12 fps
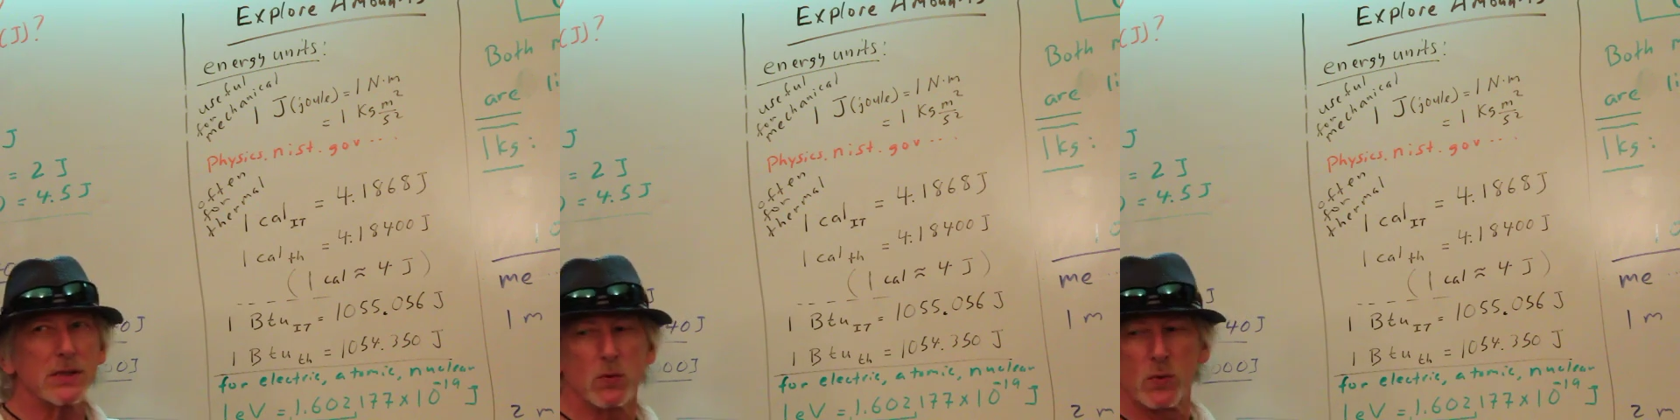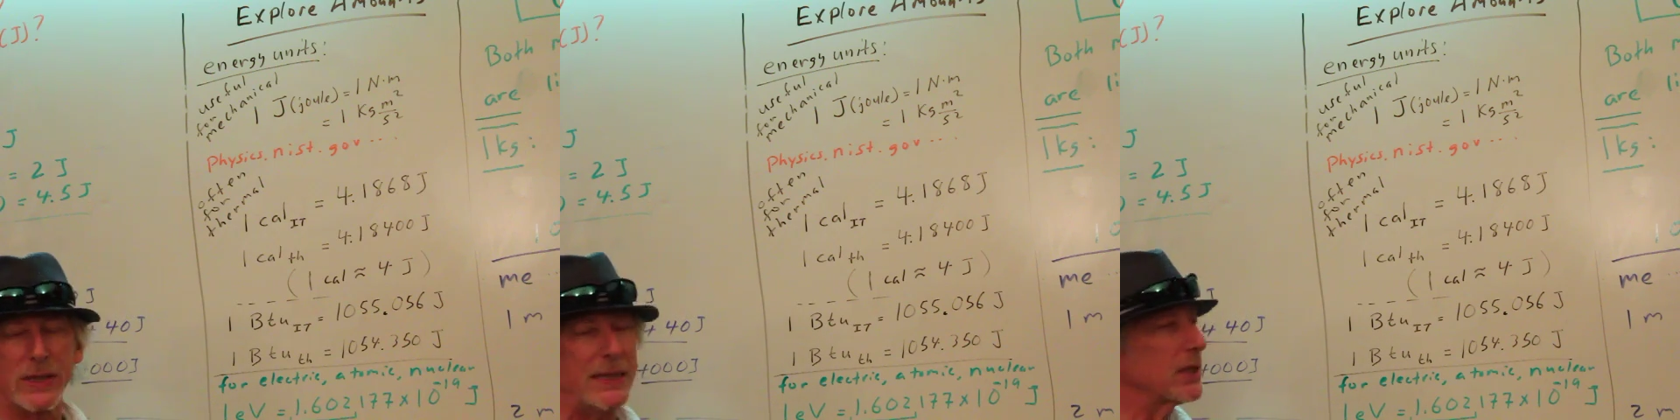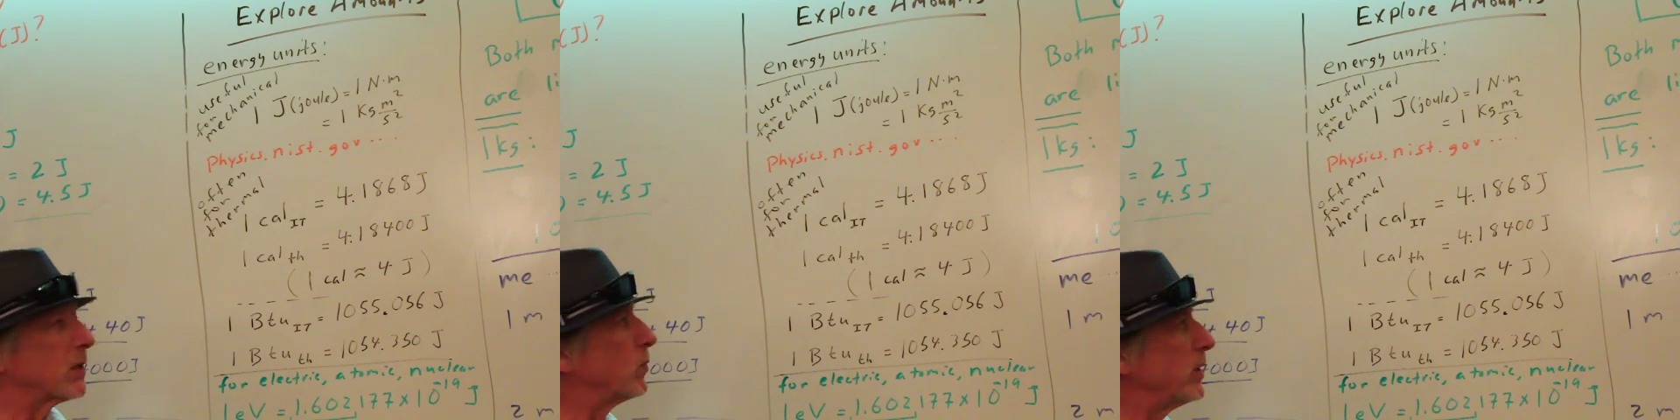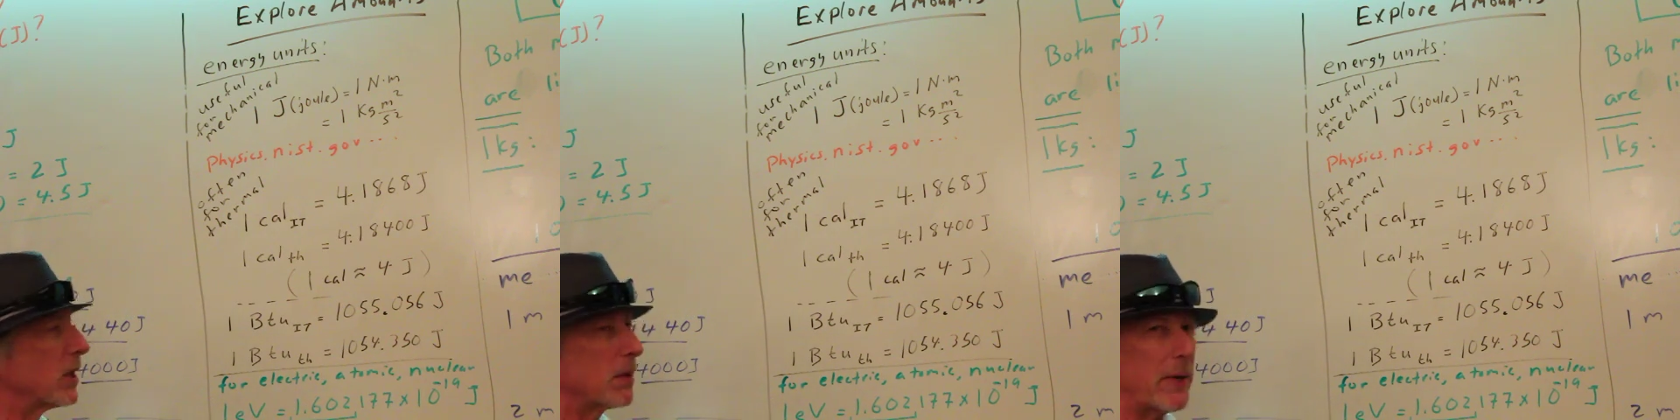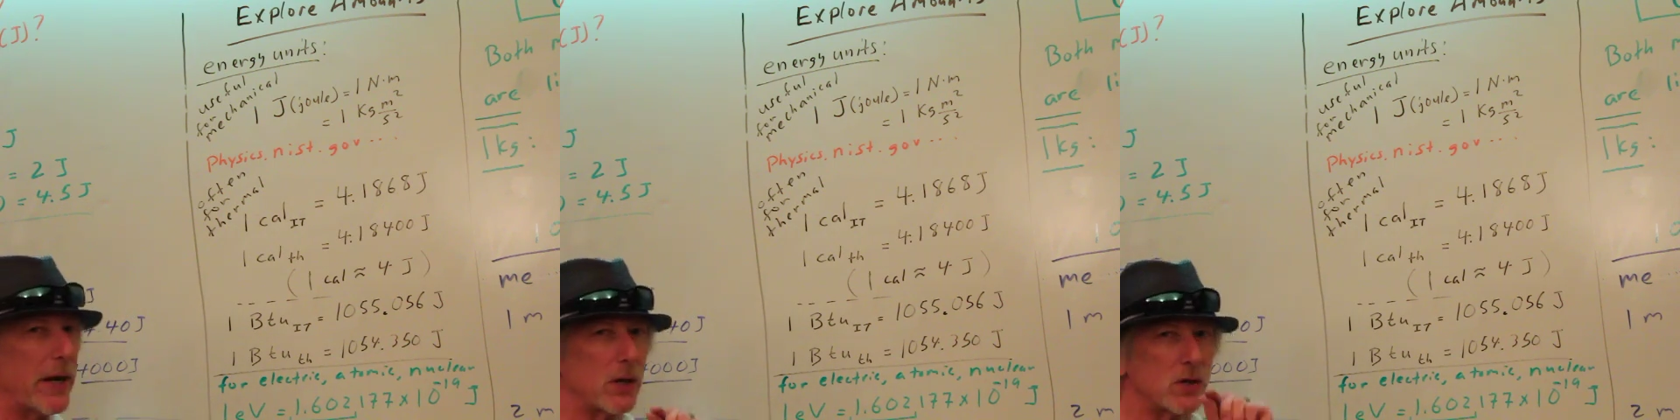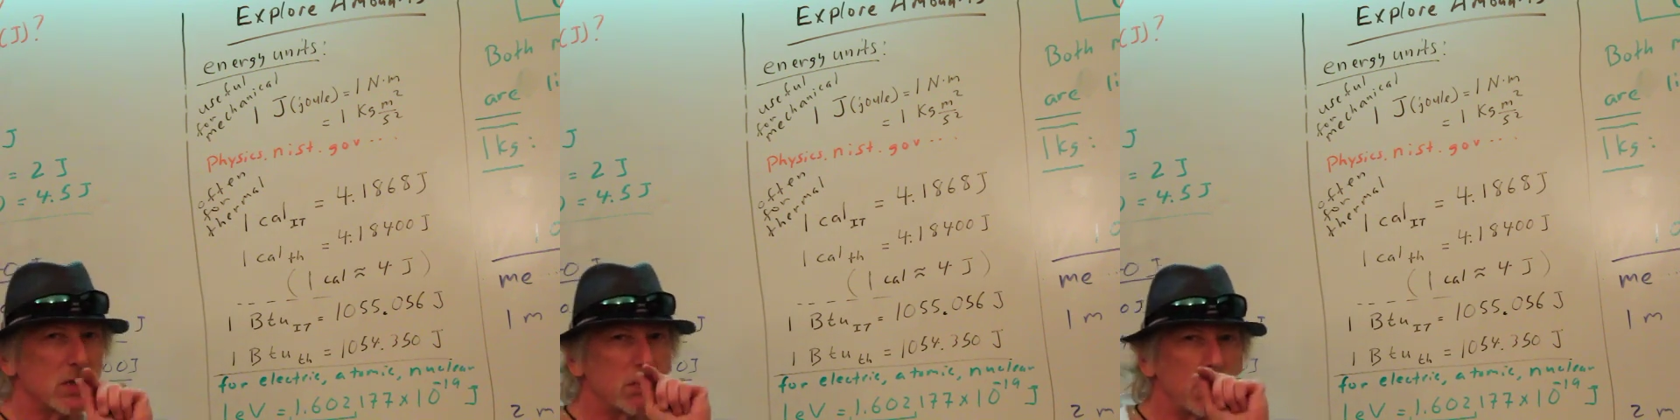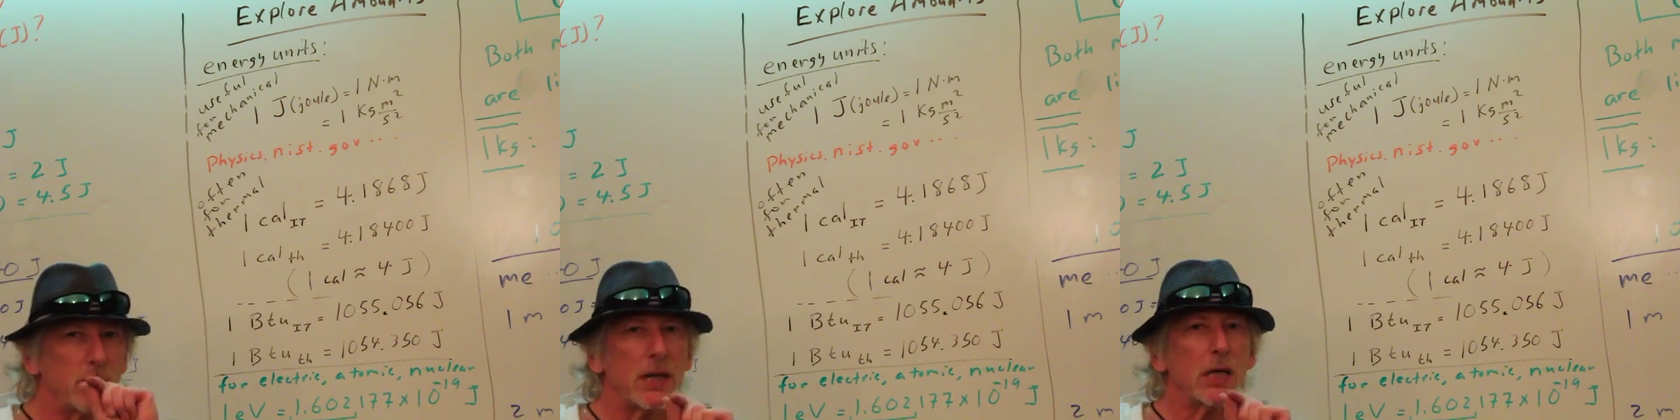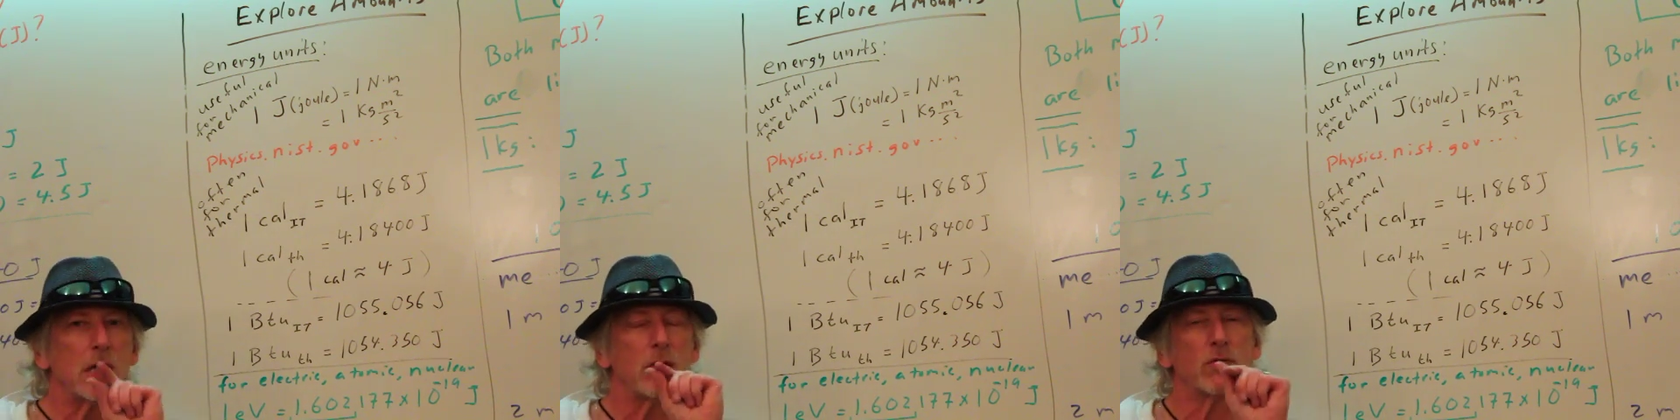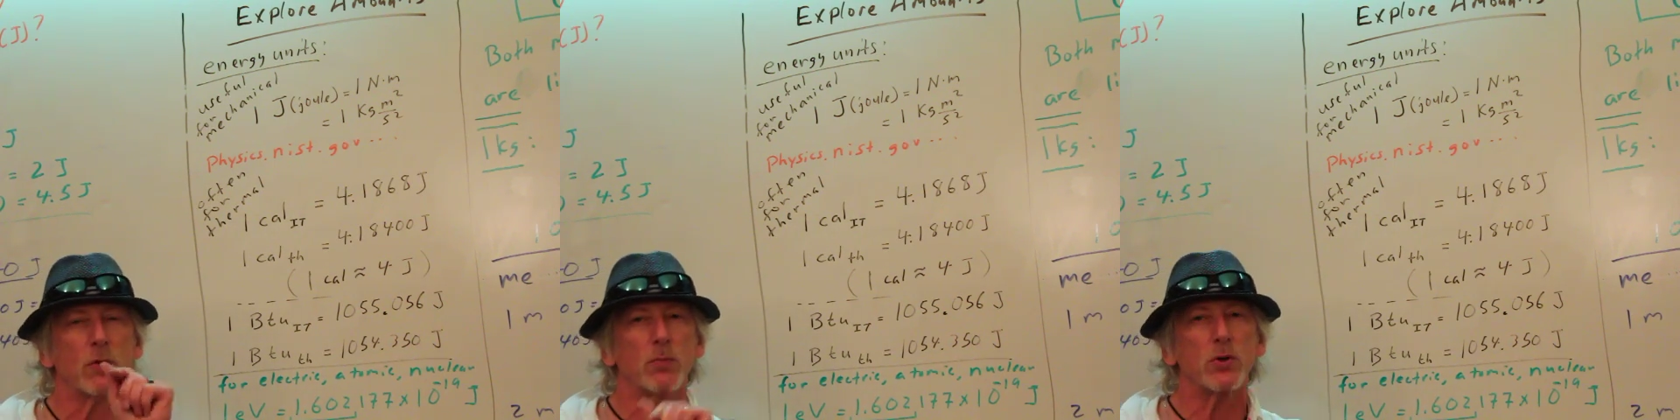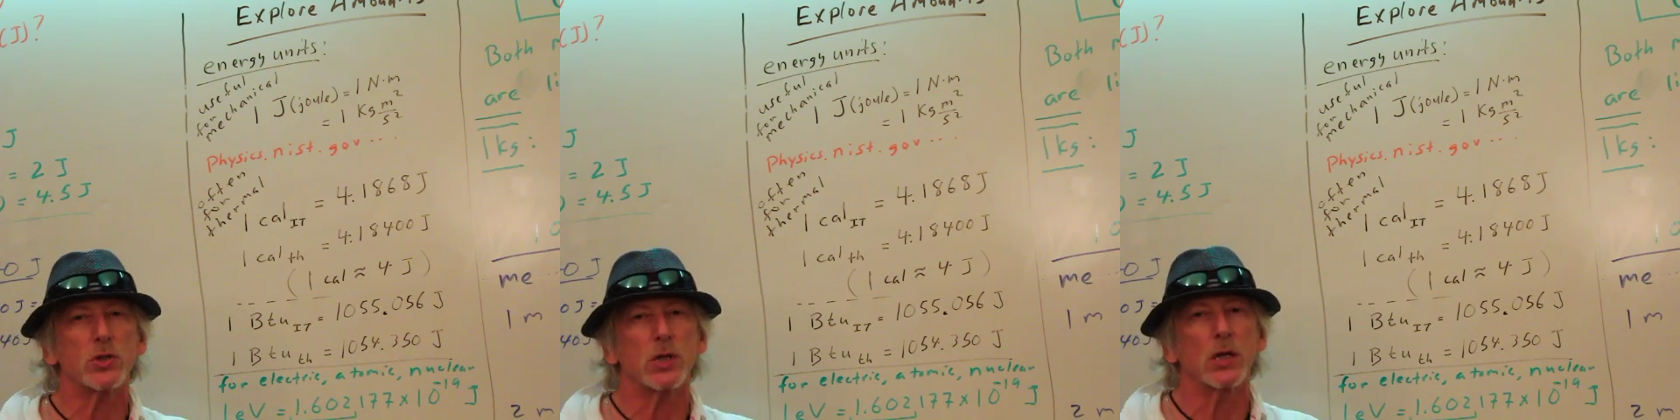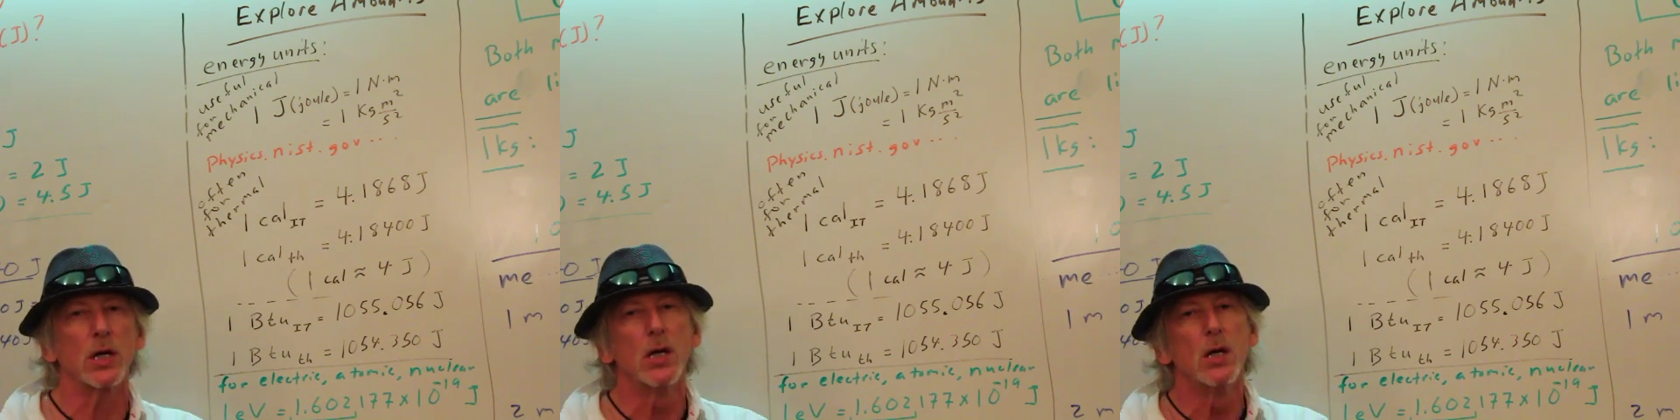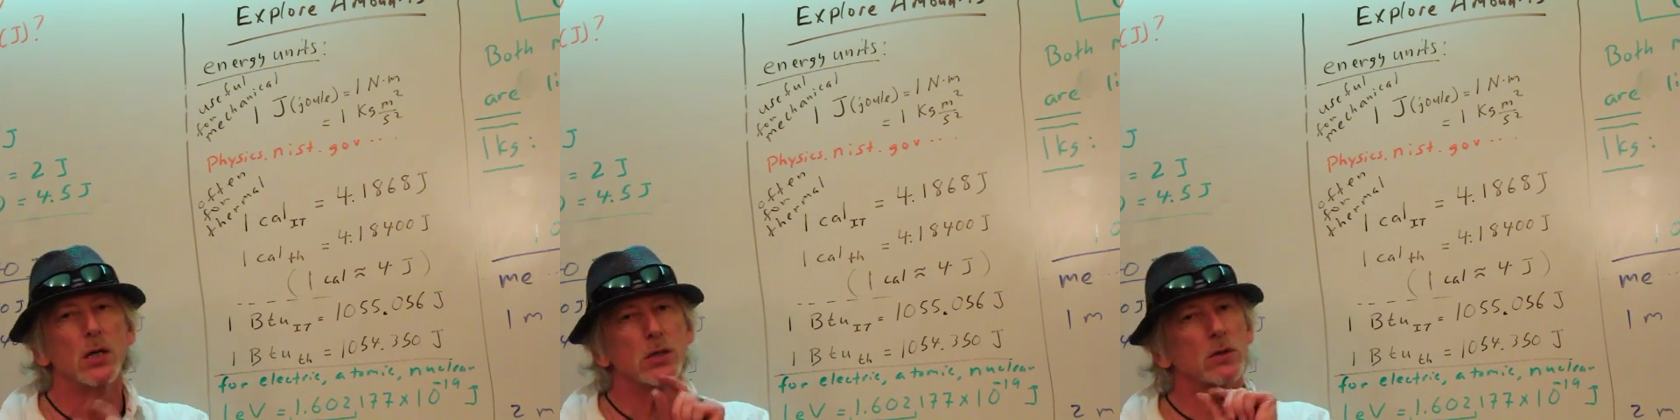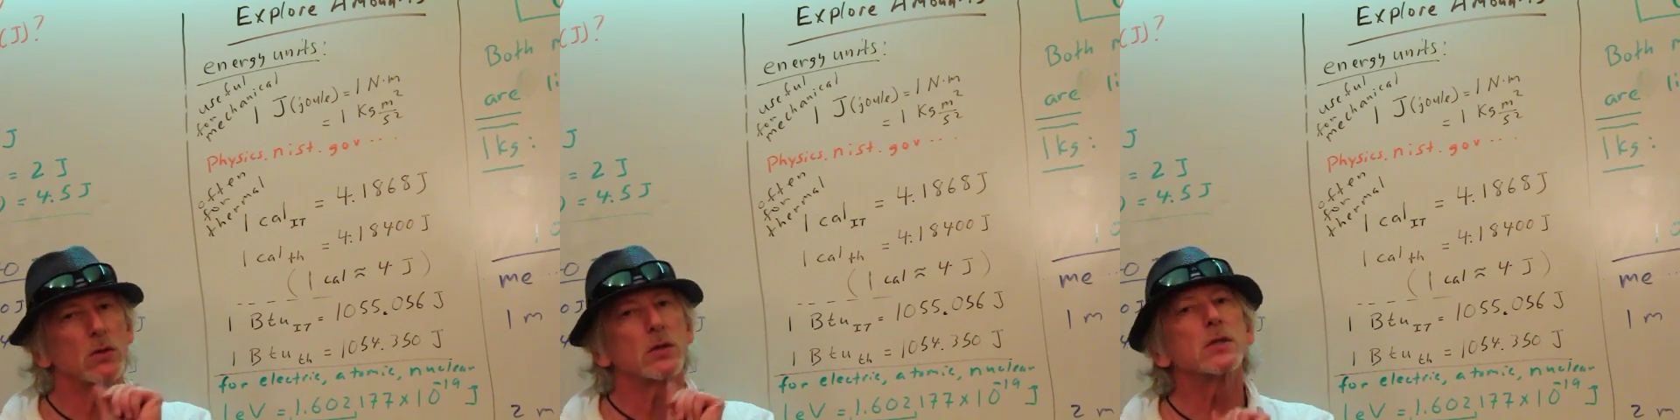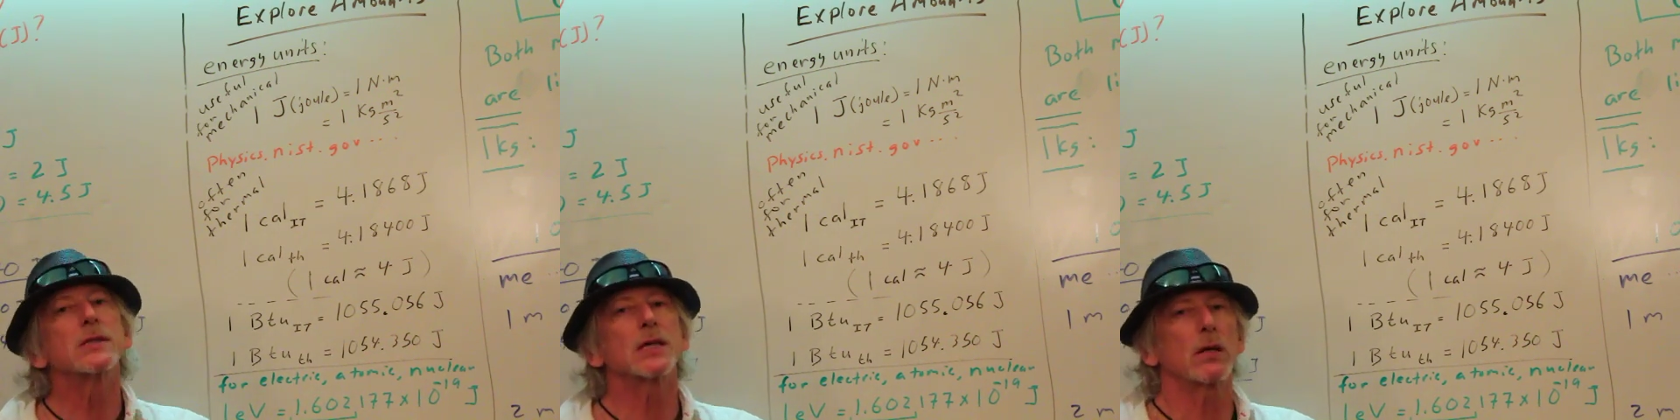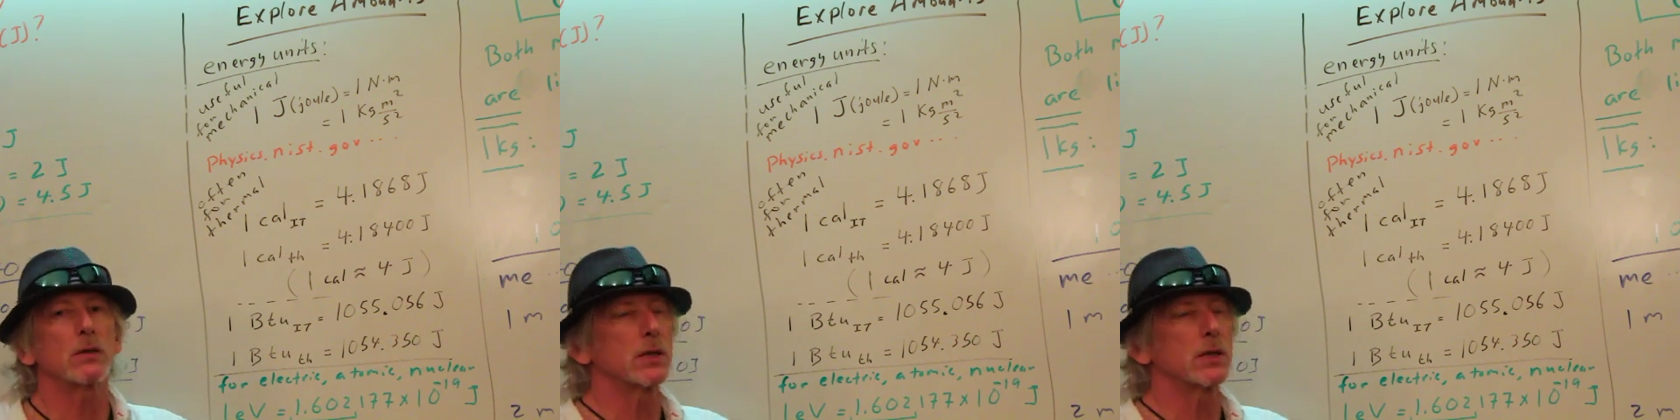it really, really matters to be picky if you're pushing certain subtle